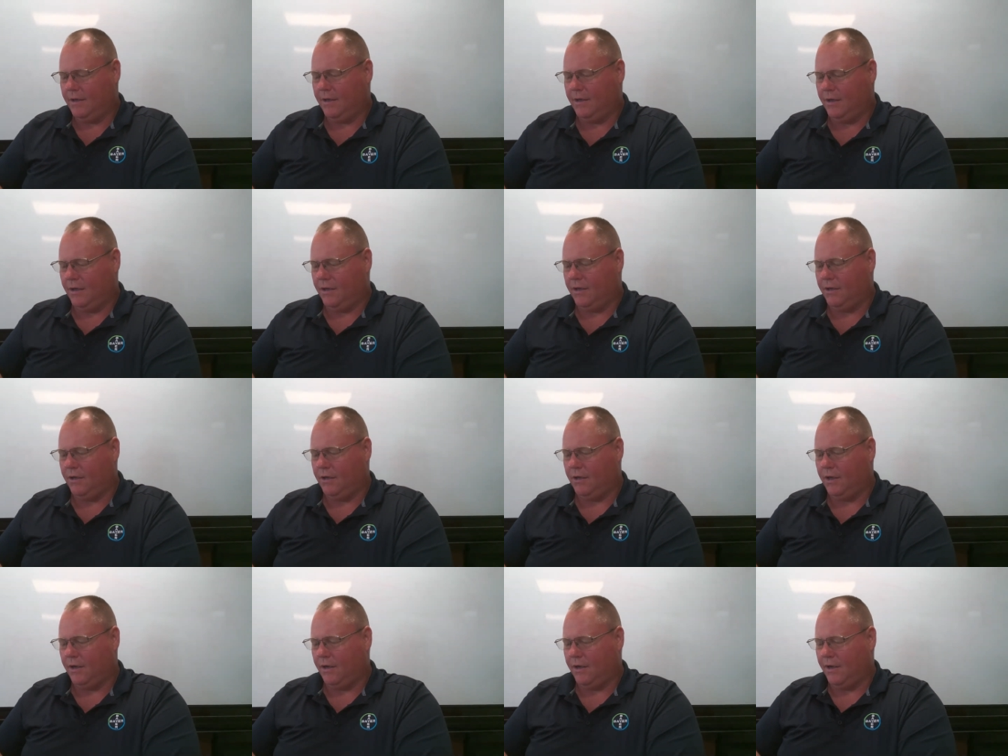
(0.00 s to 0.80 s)

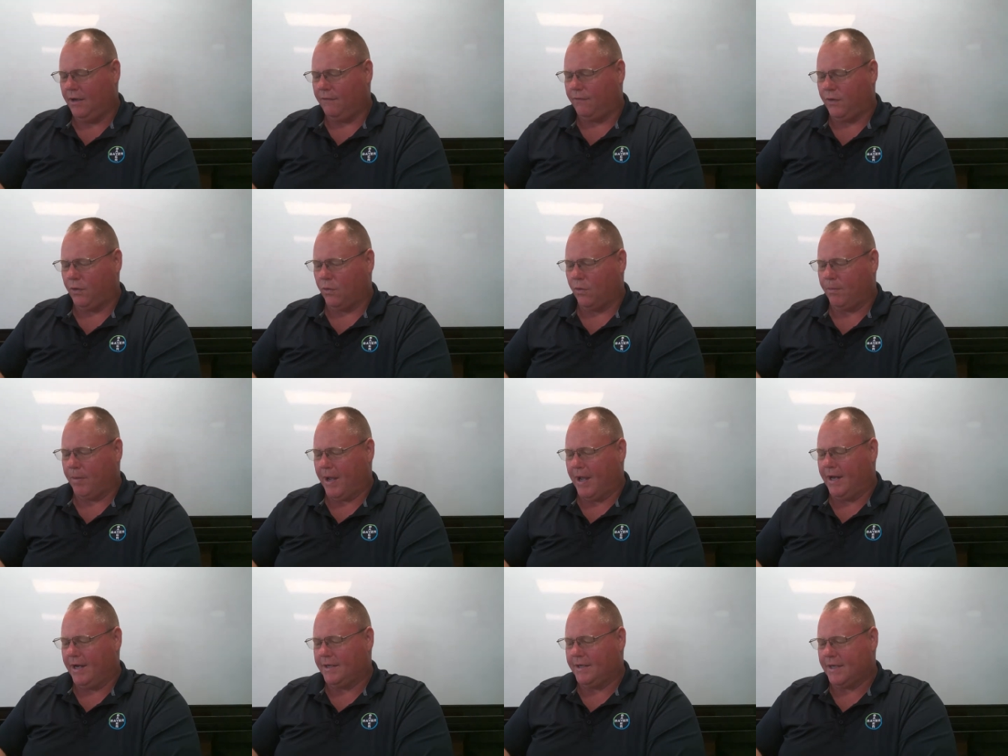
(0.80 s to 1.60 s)
if you were
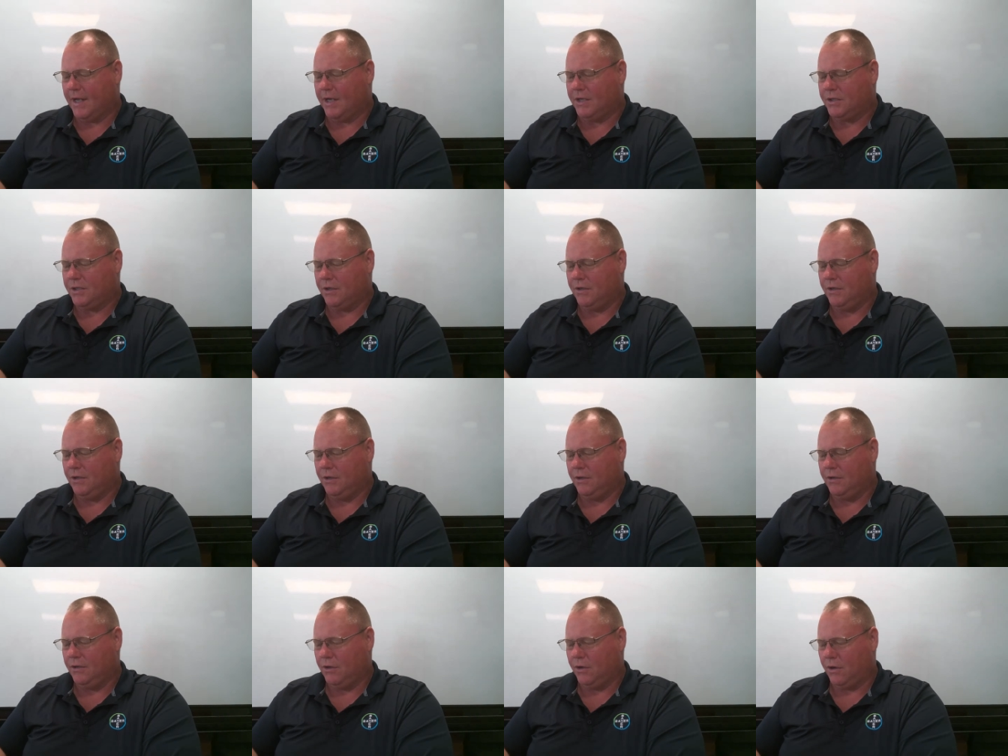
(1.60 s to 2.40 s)
paying attention,
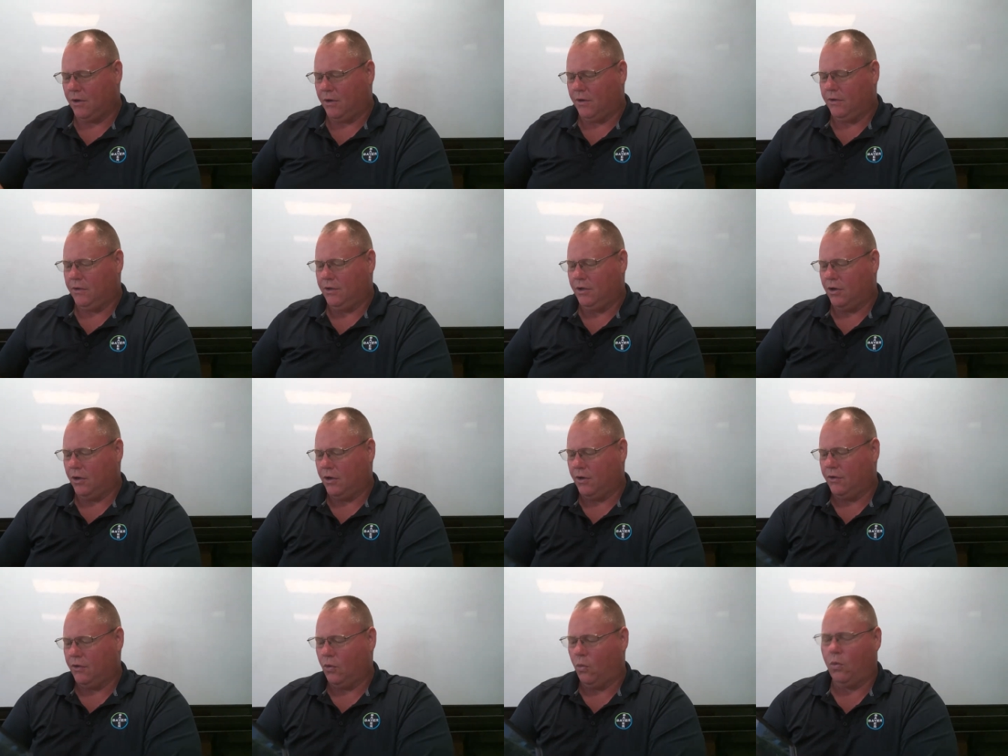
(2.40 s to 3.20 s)
you heard
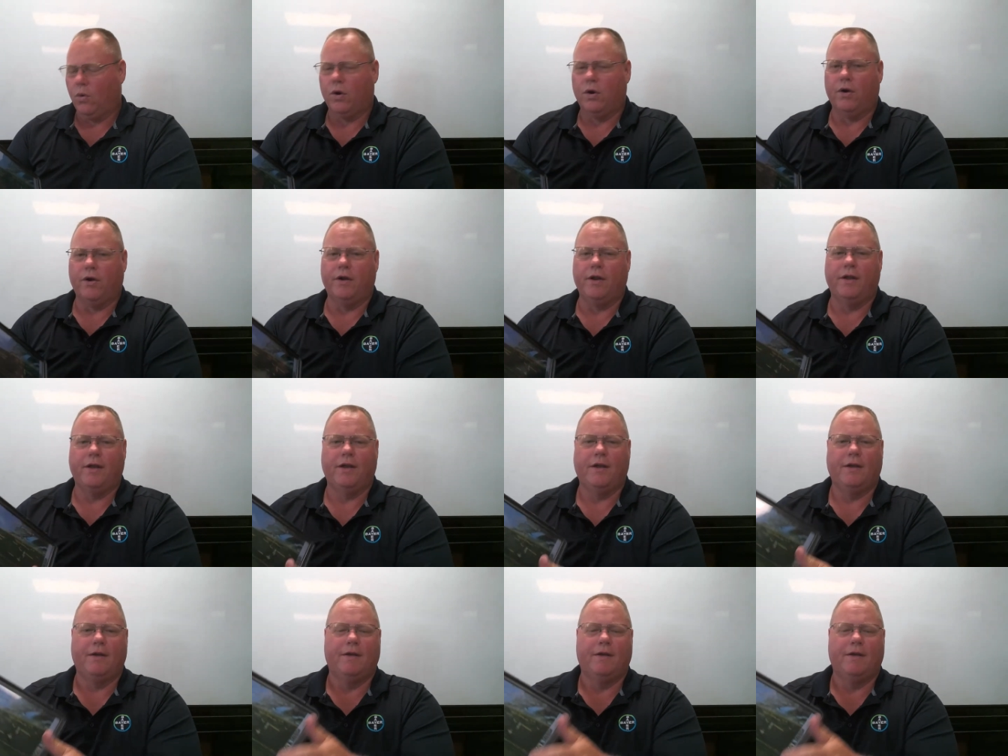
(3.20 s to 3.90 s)
the word